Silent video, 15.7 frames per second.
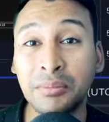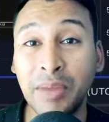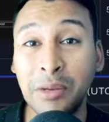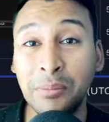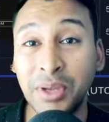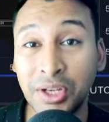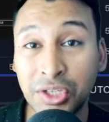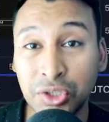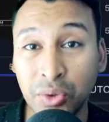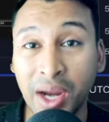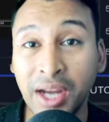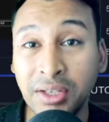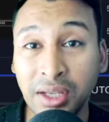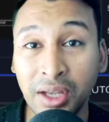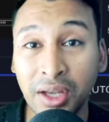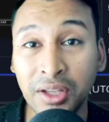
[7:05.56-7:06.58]
might be
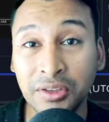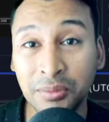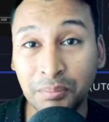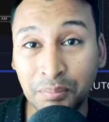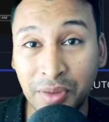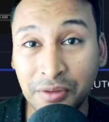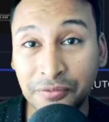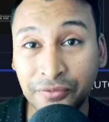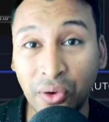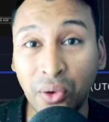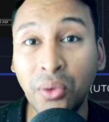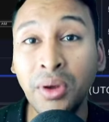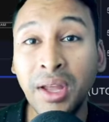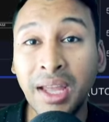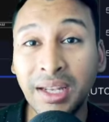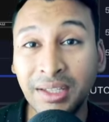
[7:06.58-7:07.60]
attracting us before
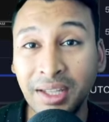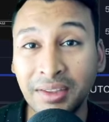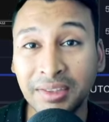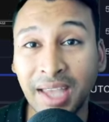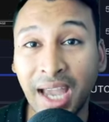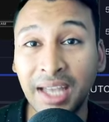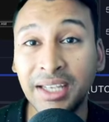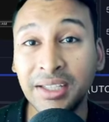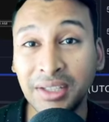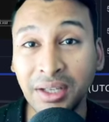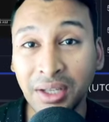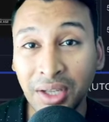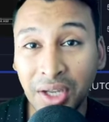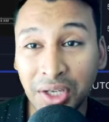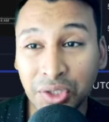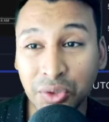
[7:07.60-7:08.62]
deciding the
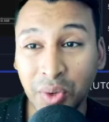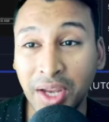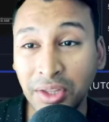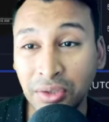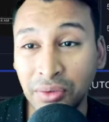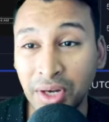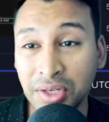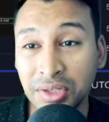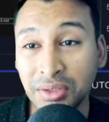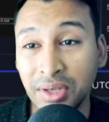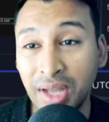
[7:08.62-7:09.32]
trend duration.